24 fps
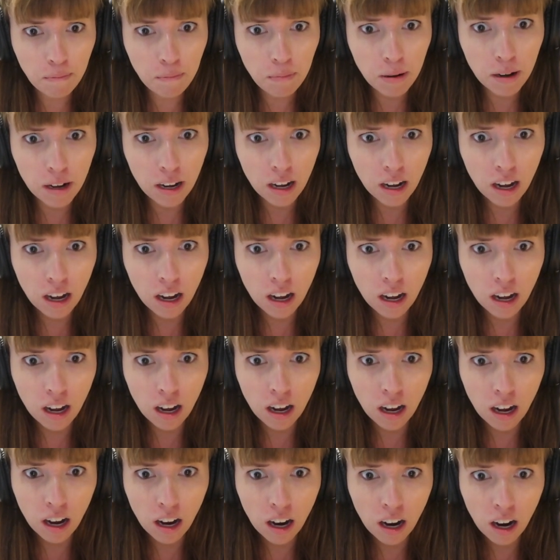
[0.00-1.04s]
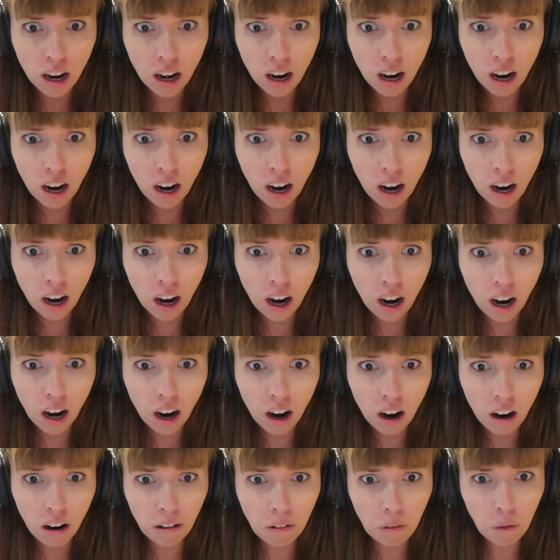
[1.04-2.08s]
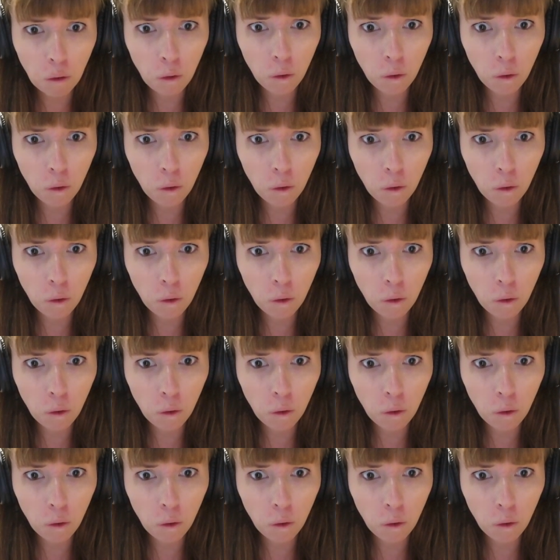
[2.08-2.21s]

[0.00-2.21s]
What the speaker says: Searching. Please let this be it.